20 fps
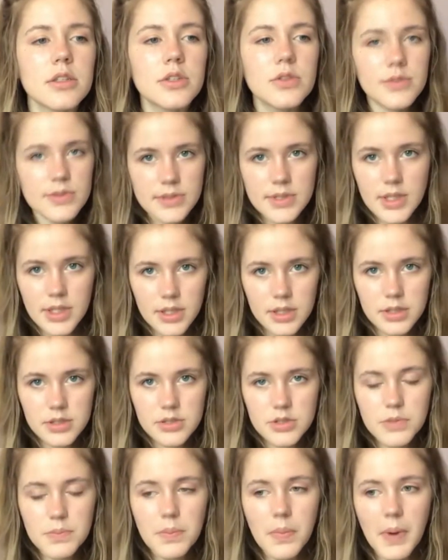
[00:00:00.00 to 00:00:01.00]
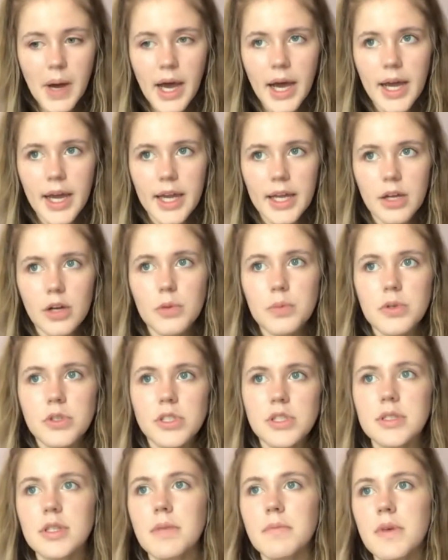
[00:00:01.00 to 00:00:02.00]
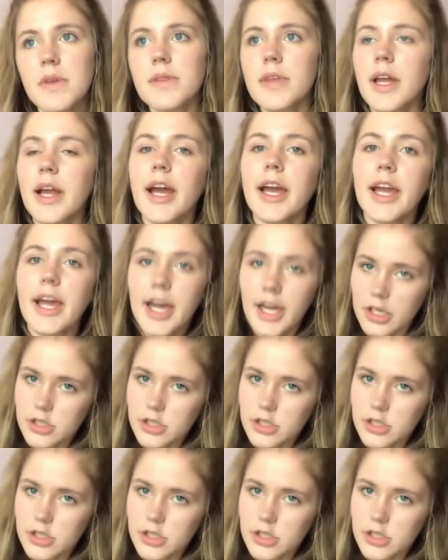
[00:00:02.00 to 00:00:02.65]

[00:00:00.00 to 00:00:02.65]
use it to buy or purchase something that I